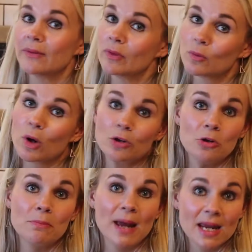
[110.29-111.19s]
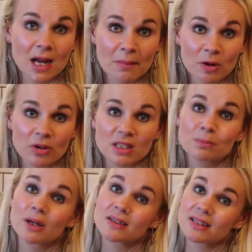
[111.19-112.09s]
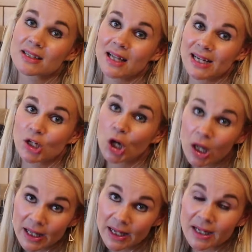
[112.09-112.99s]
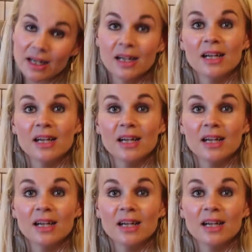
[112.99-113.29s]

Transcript: The one you may come across most is glycolic.